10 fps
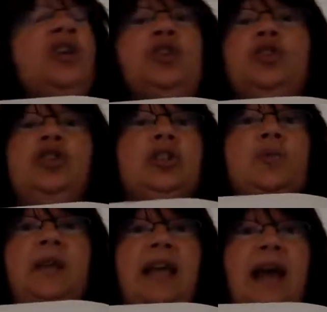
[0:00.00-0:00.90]
So just
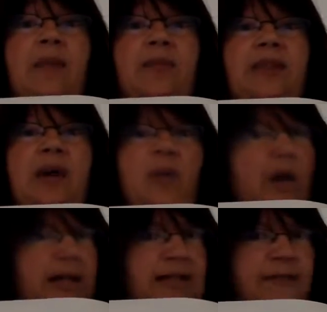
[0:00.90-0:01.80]
recap what that
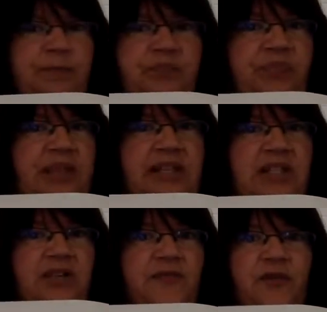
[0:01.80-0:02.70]
was.
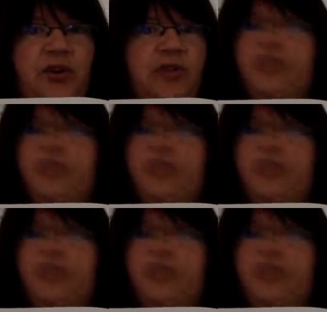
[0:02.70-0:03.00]
It's here for you.